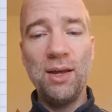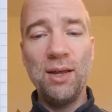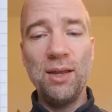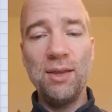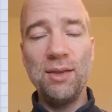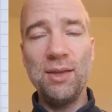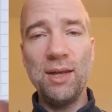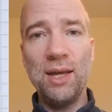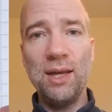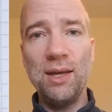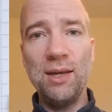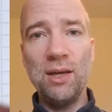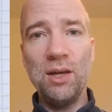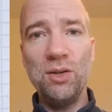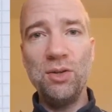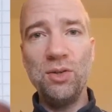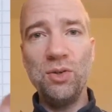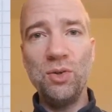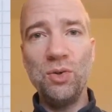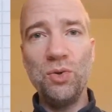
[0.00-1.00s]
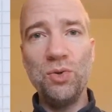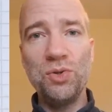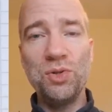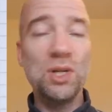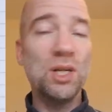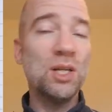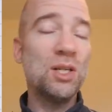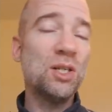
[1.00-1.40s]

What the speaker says: they used